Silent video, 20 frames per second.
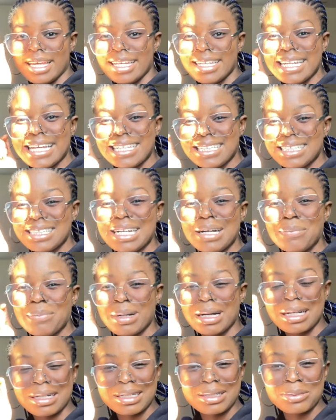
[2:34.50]
Nigeria
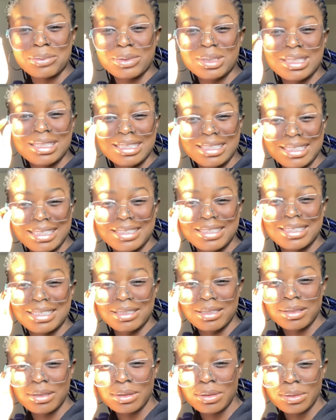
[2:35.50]
bank will
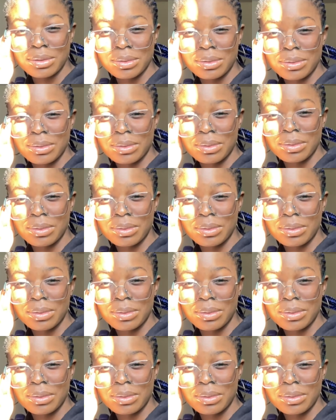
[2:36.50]
disgrace you.